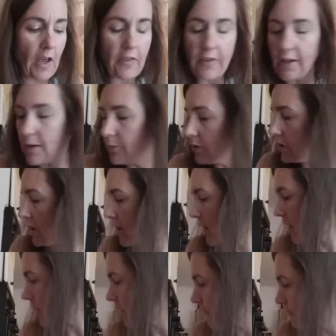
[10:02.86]
So I think I'm
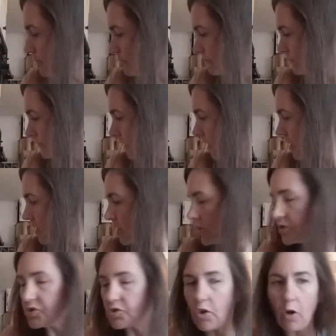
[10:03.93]
gonna
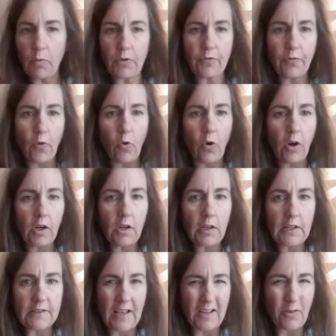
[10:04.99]
start with 4,
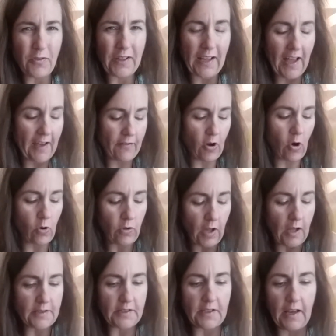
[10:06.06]
because I don't think I have a whole
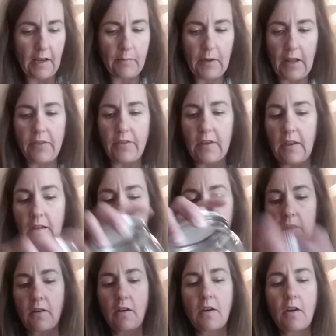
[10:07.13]
lot today, but I think
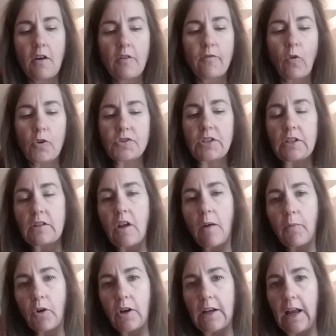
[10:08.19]
4 is a good
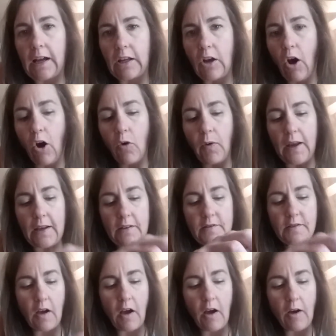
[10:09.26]
number, and I can
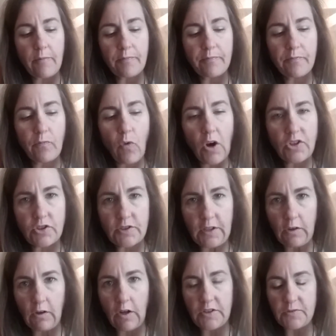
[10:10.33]
always wash and
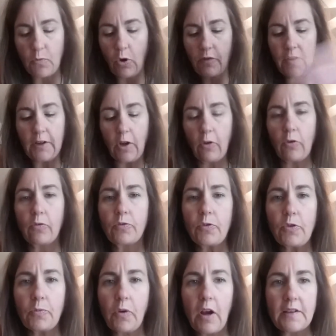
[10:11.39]
sterilize more if I go
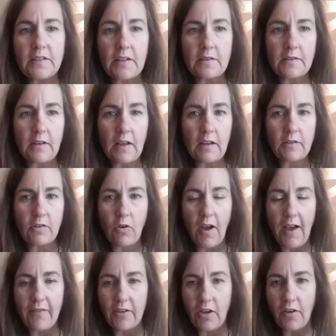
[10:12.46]
through the process and don't
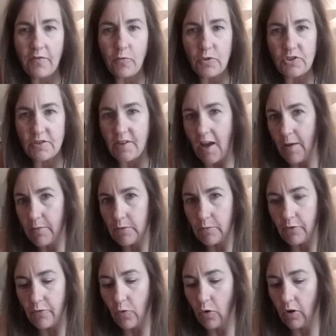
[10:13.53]
have enough, which has happened
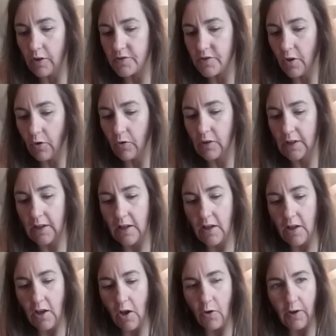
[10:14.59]
before. So,
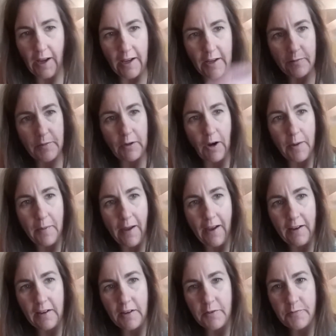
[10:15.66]
okay, be right
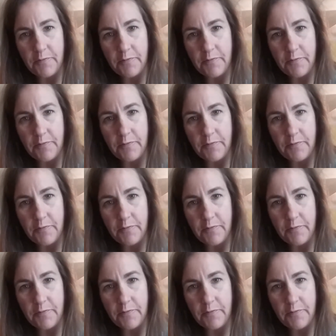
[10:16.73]
back.